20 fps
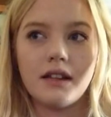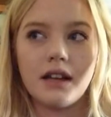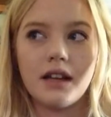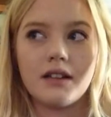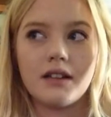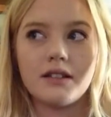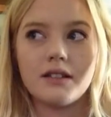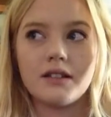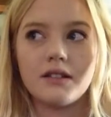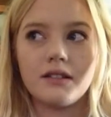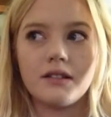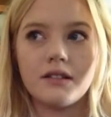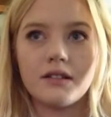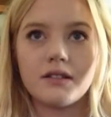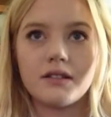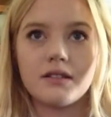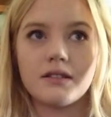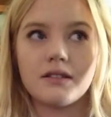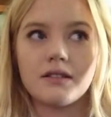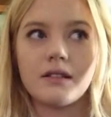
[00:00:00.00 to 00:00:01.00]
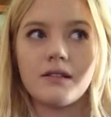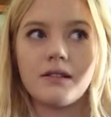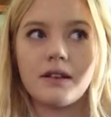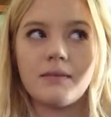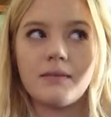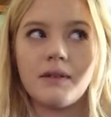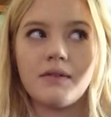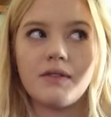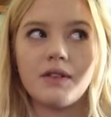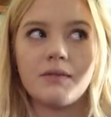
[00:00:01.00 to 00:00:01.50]
Like, I just looked
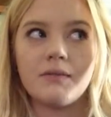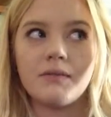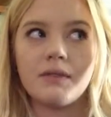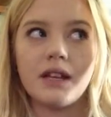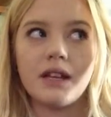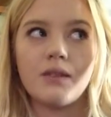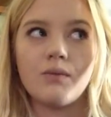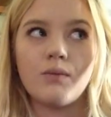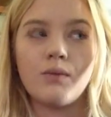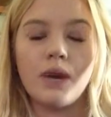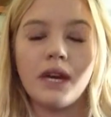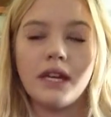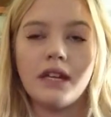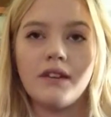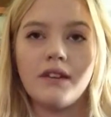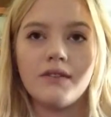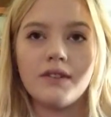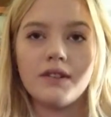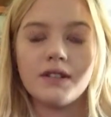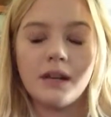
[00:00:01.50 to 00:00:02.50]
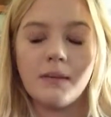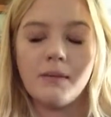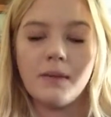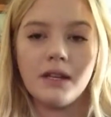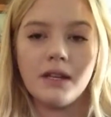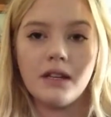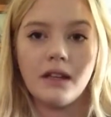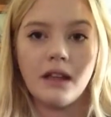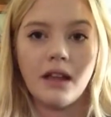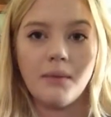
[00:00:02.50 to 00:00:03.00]
around my room, like, waiting for
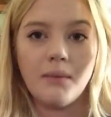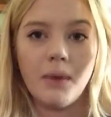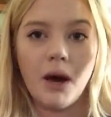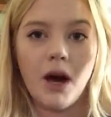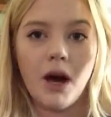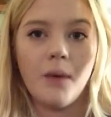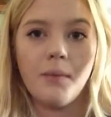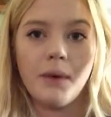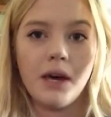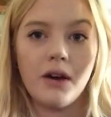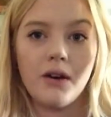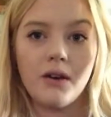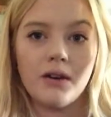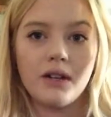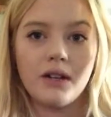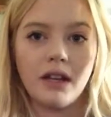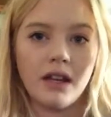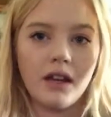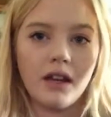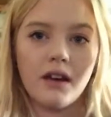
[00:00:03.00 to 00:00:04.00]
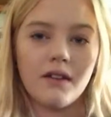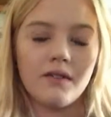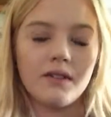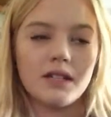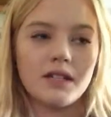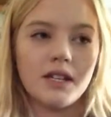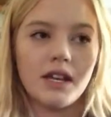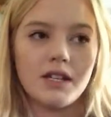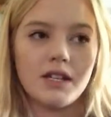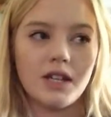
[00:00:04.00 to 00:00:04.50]
something to, like, pop out. And, like,
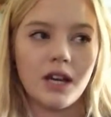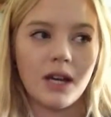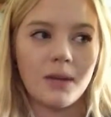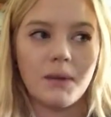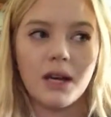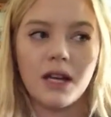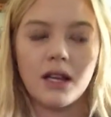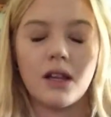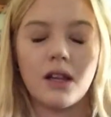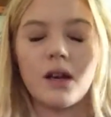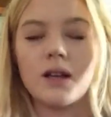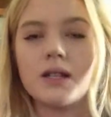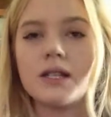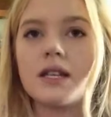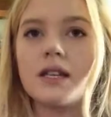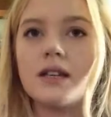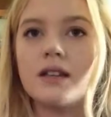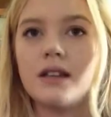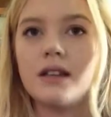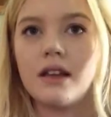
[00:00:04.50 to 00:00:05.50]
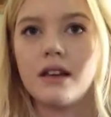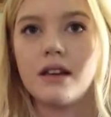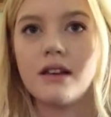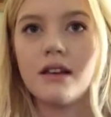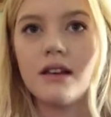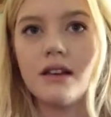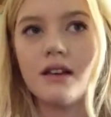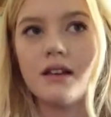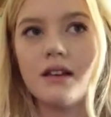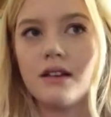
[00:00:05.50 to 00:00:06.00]
obviously I checked my closet and, like,
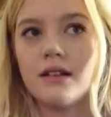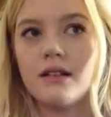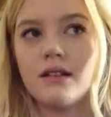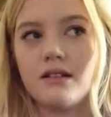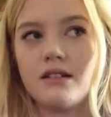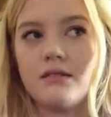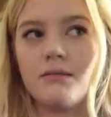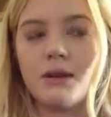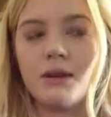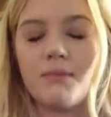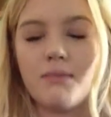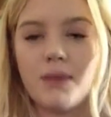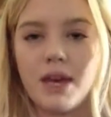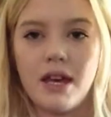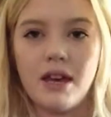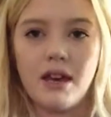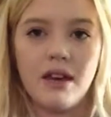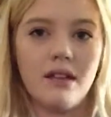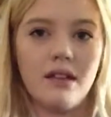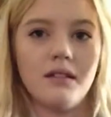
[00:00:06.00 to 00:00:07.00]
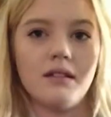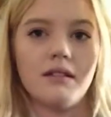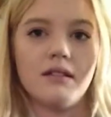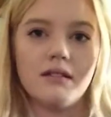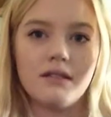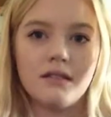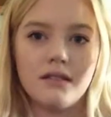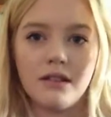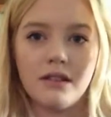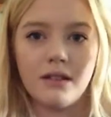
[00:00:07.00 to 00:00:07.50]
under my bed
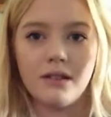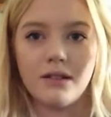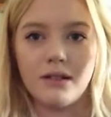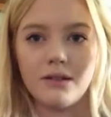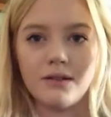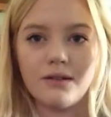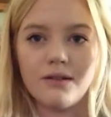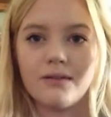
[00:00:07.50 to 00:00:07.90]
and,